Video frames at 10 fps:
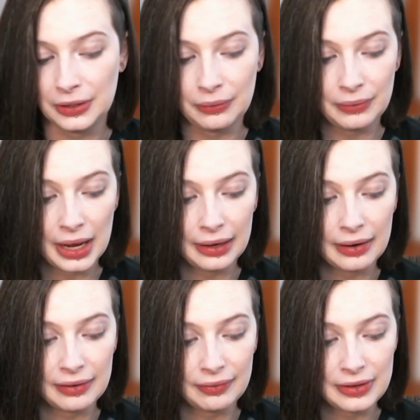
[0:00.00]
I
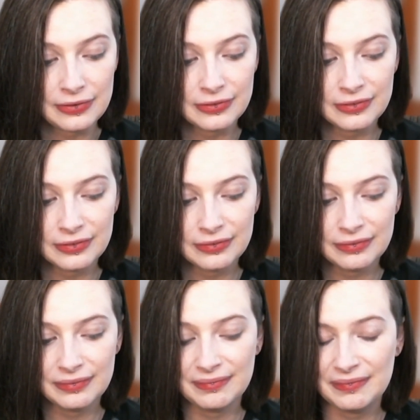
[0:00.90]
got at least
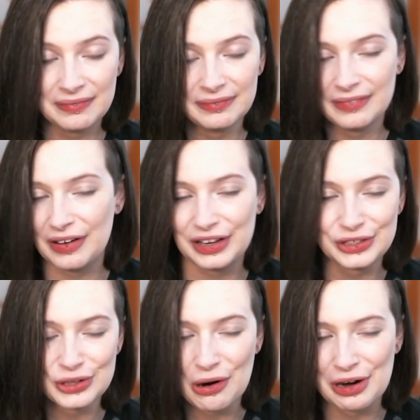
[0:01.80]
on
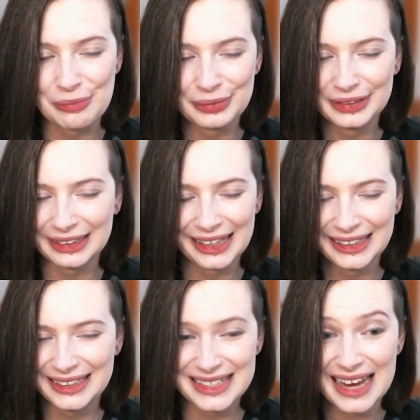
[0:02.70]
each arm
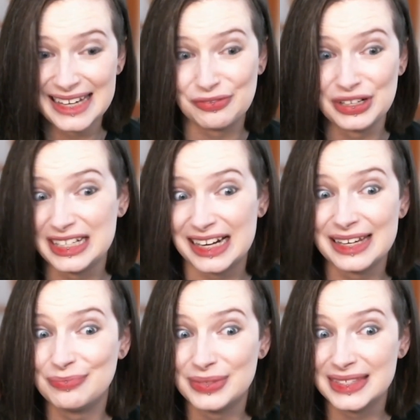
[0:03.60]
like 10 different
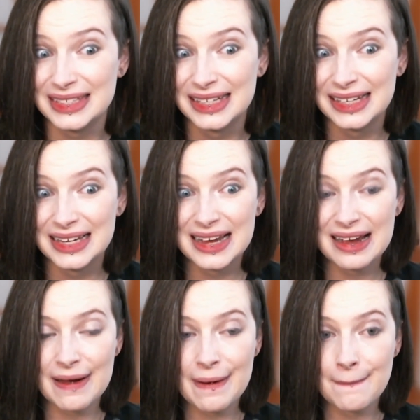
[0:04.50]
times.
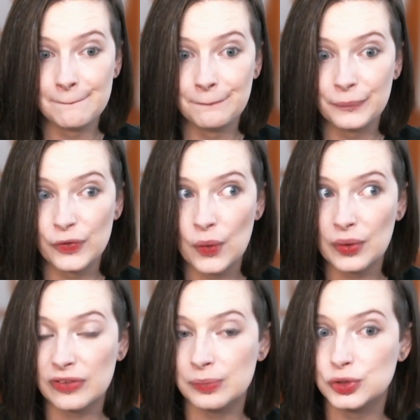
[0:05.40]
So
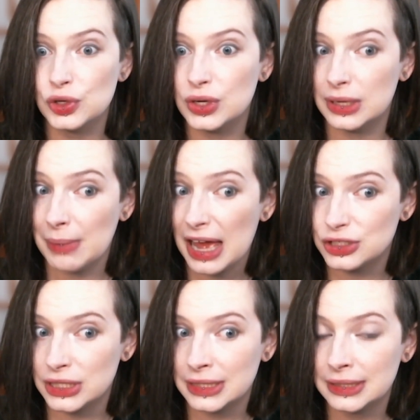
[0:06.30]
as I'm sure you can
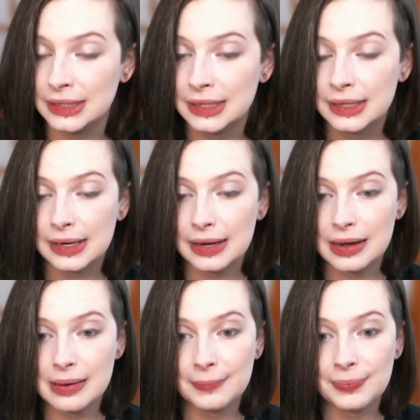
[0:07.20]
imagine,
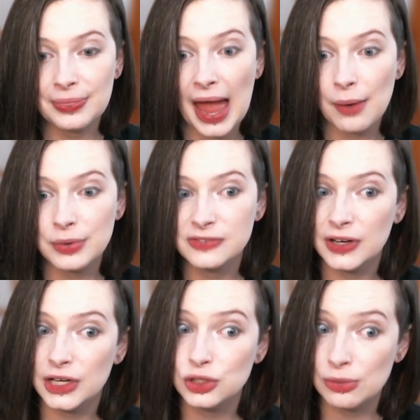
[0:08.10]
that was
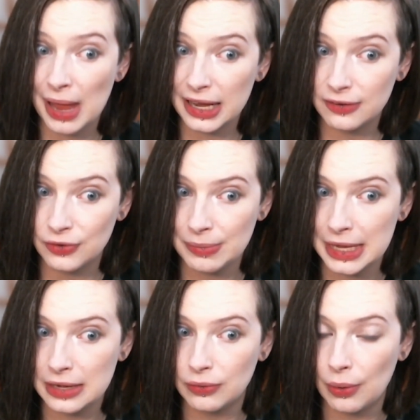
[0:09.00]
very traumatic for
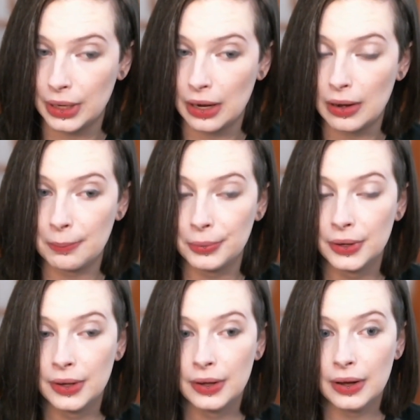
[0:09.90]
me growing up.
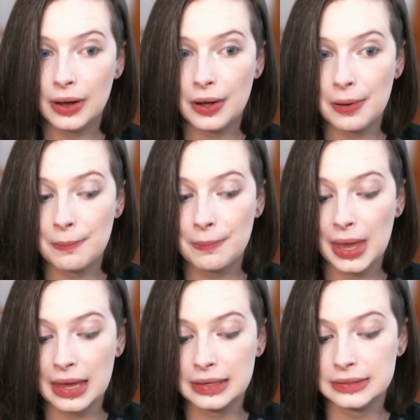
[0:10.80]

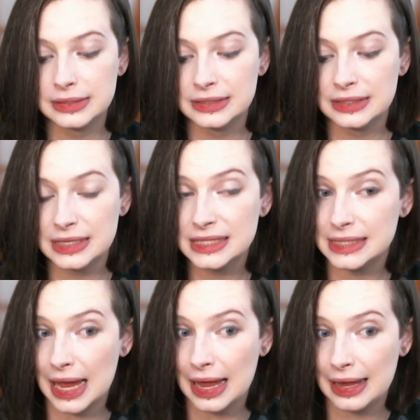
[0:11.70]
And to this
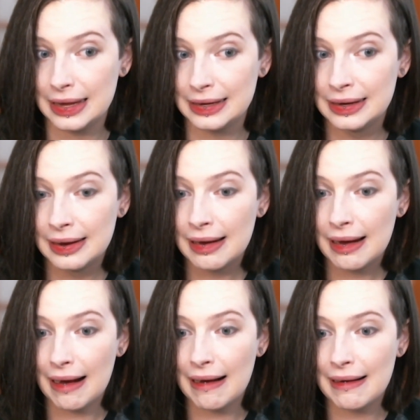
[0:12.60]
day,
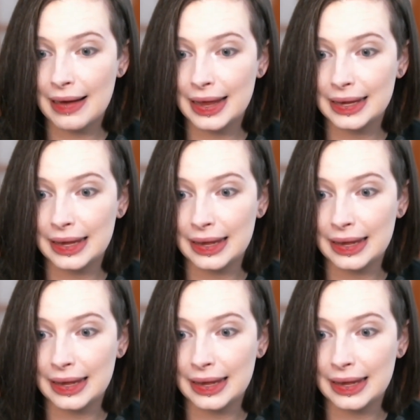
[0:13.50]
I